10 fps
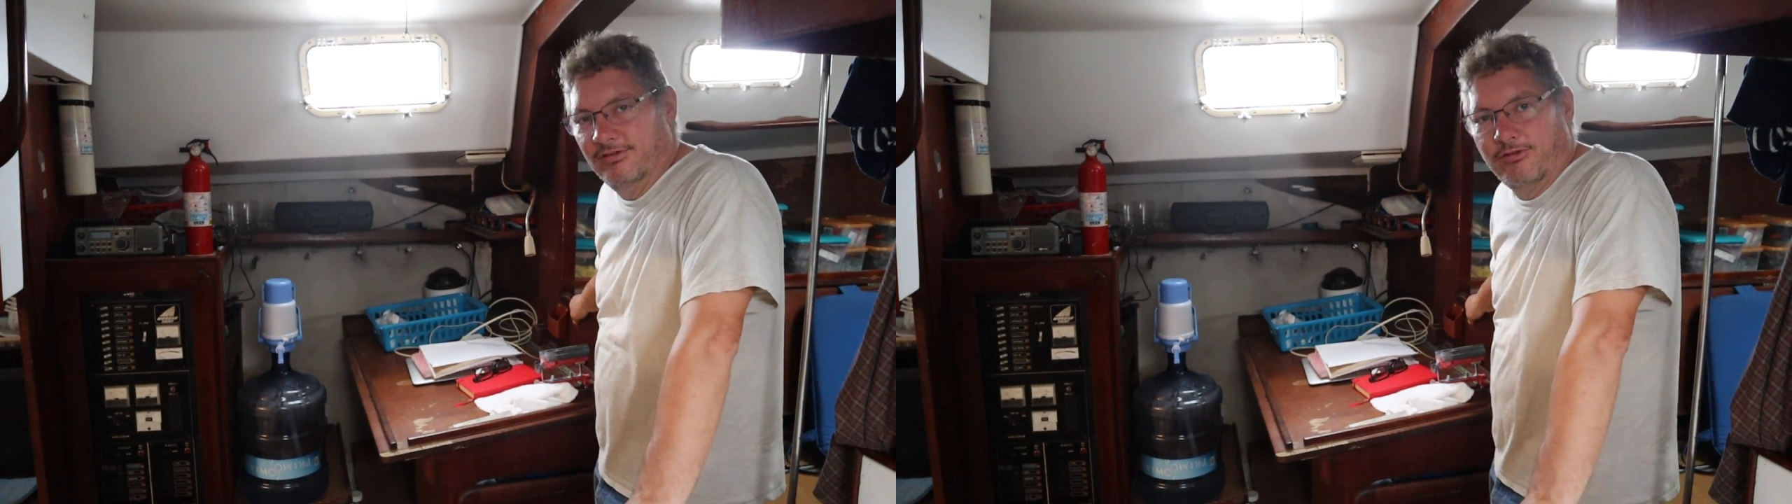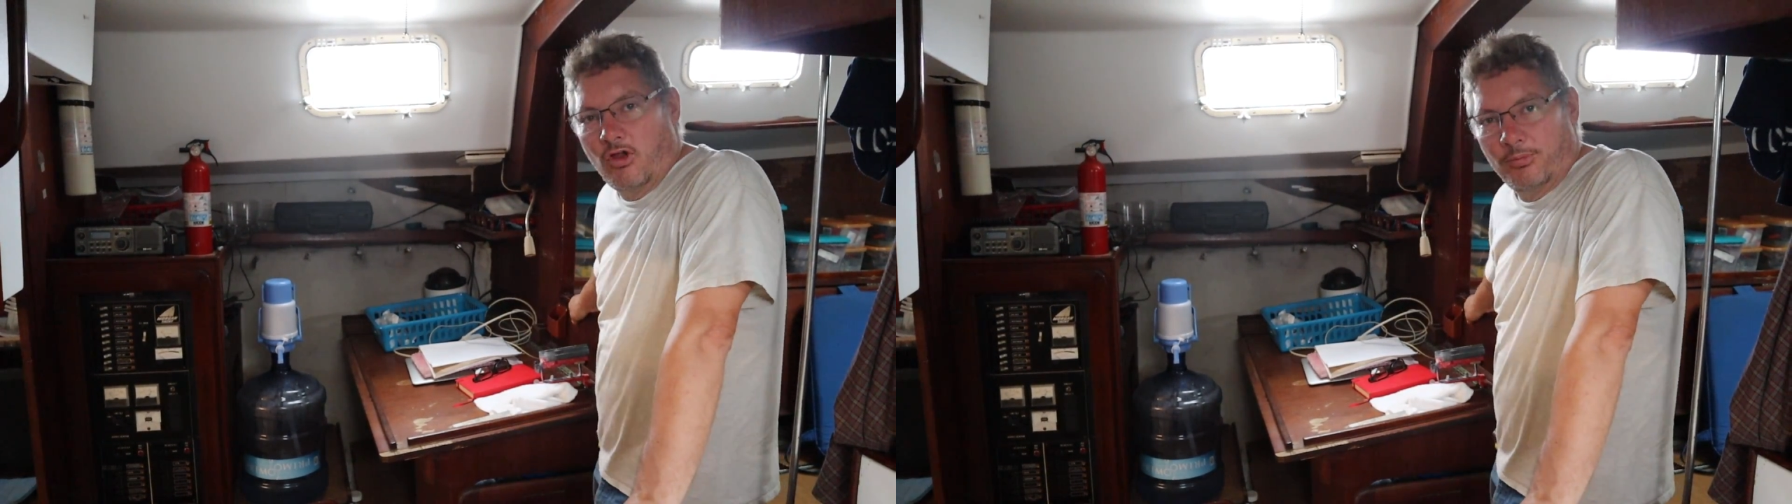to
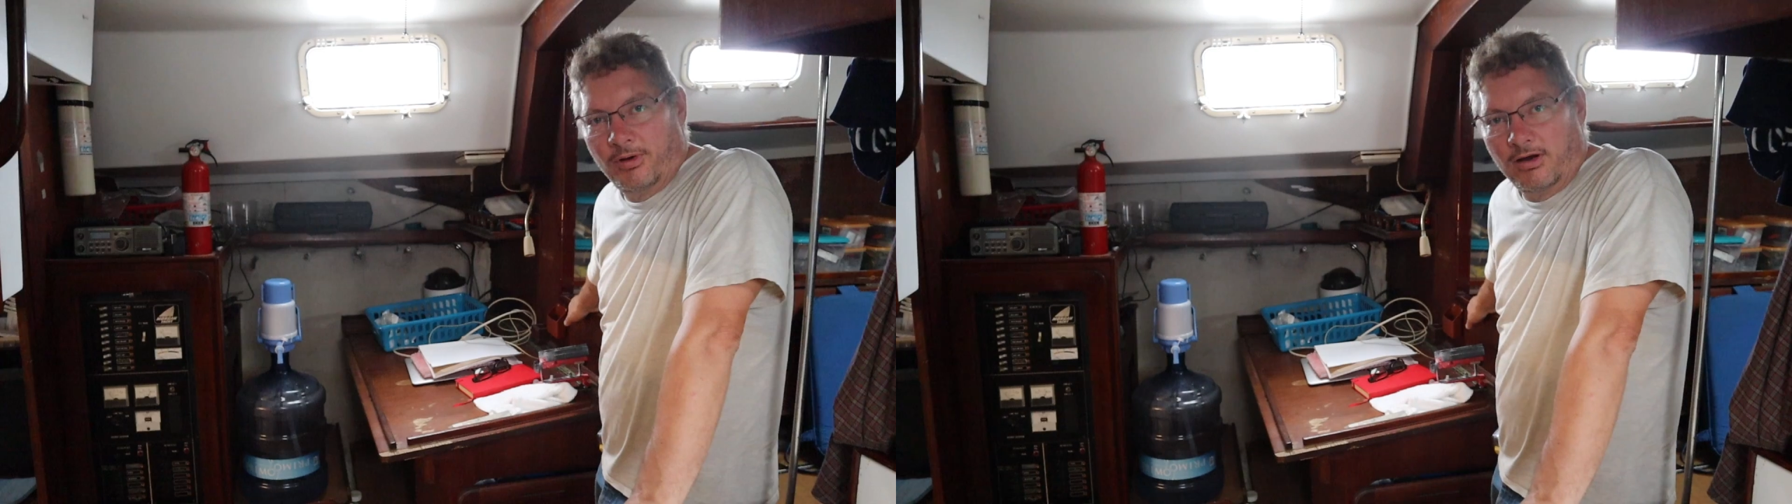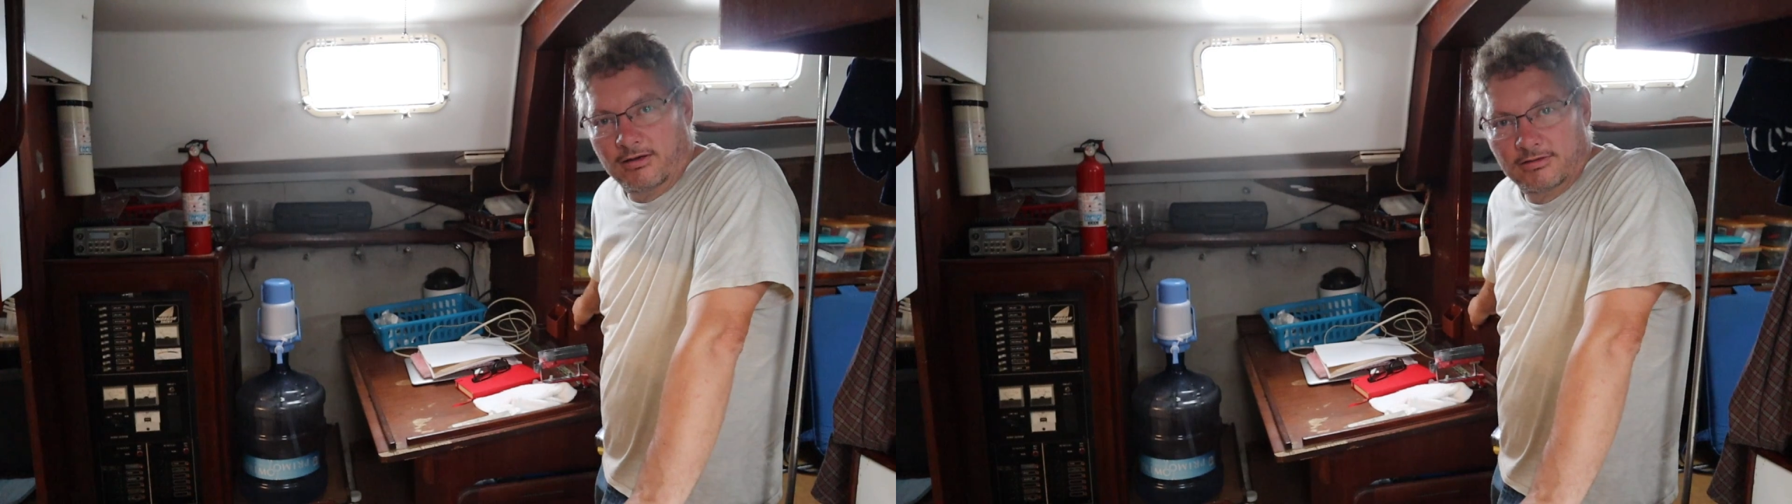fall
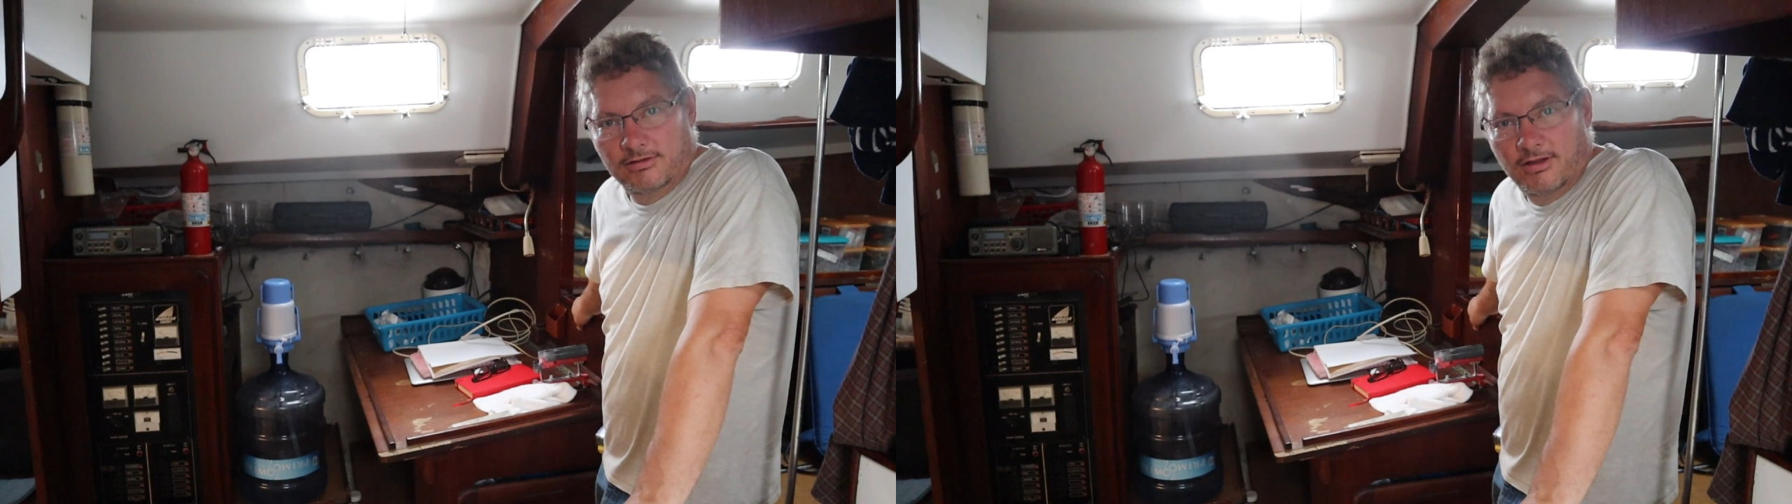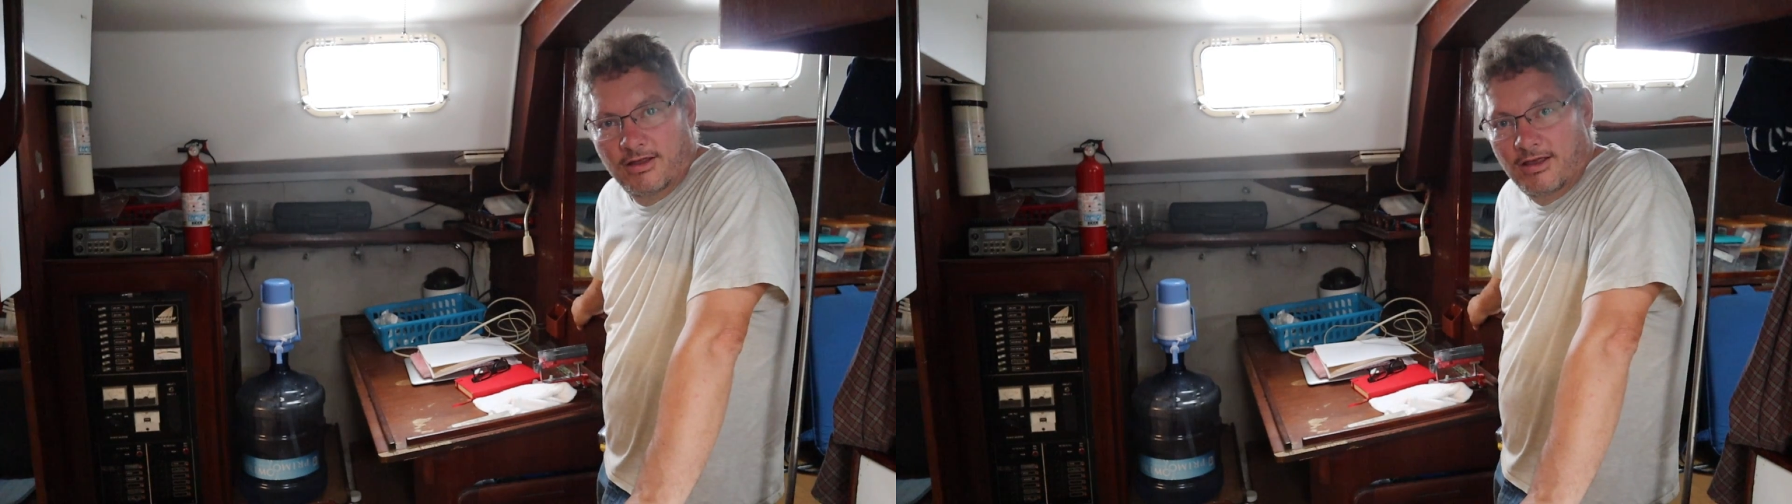apart.
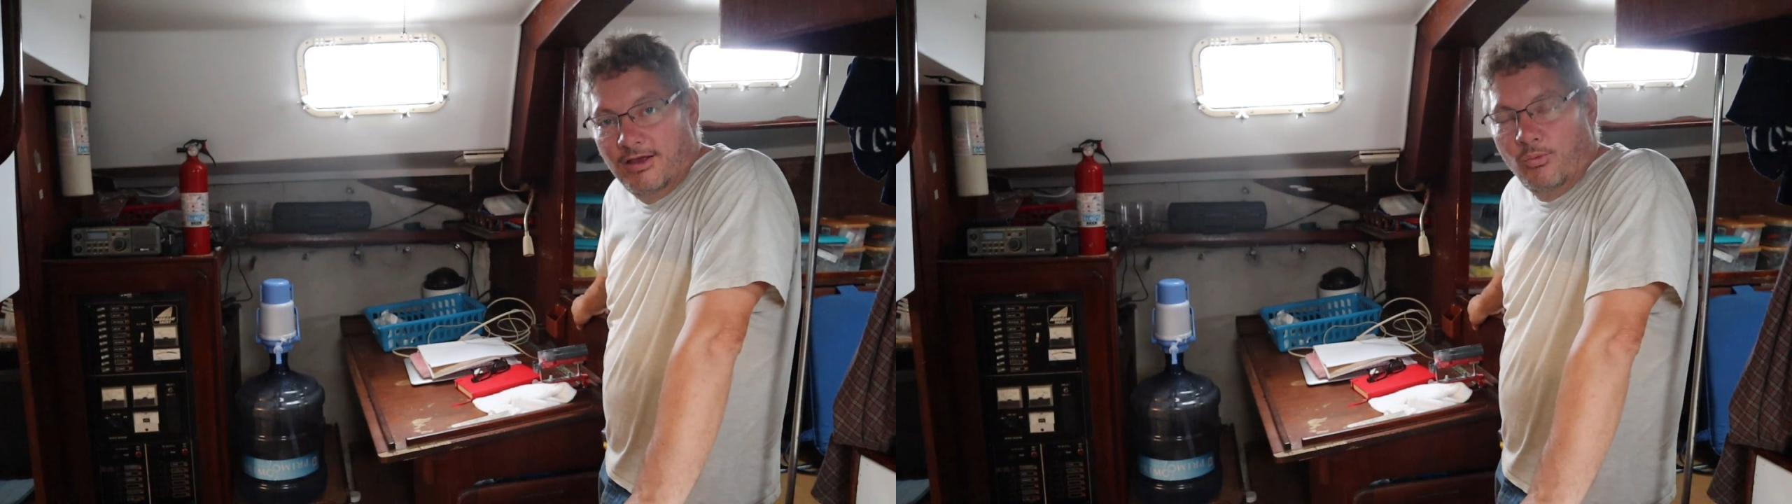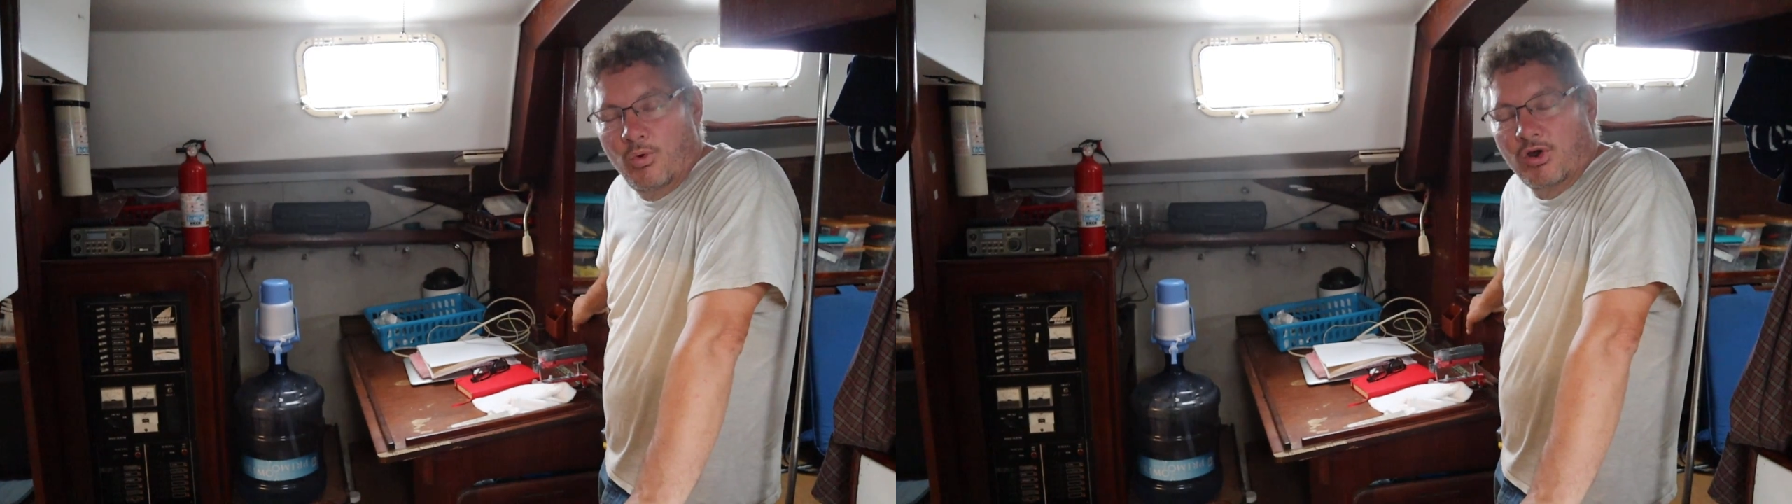
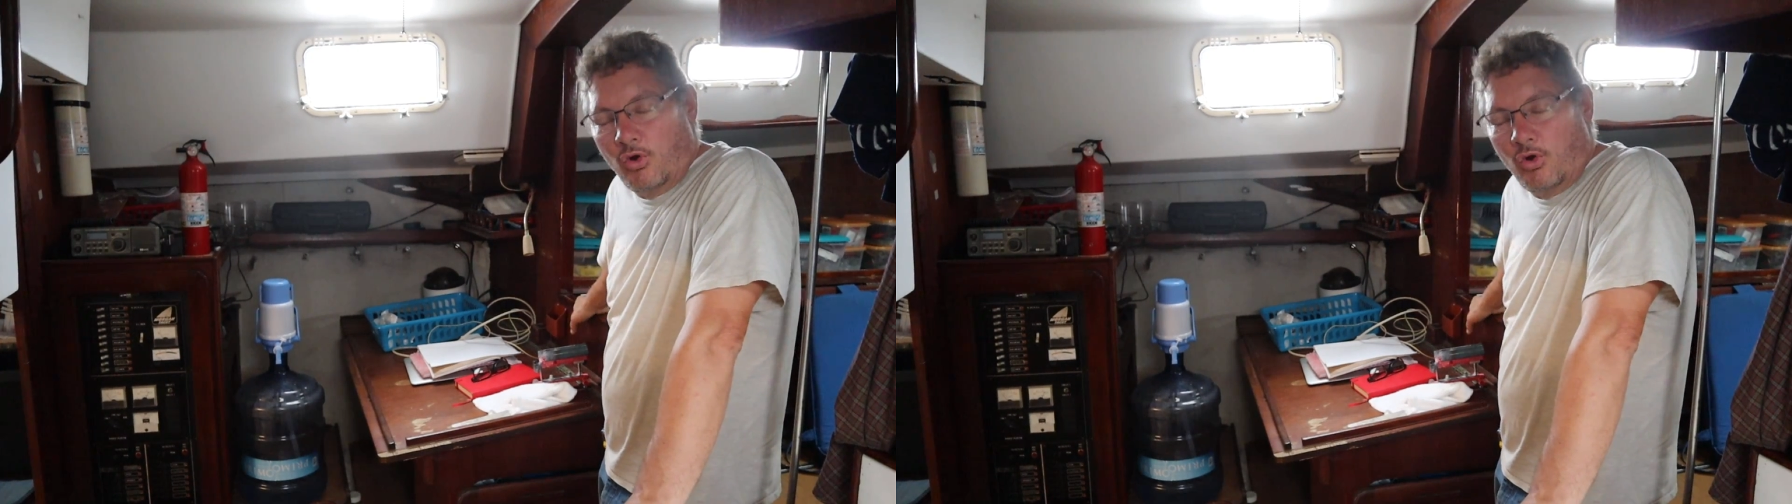We're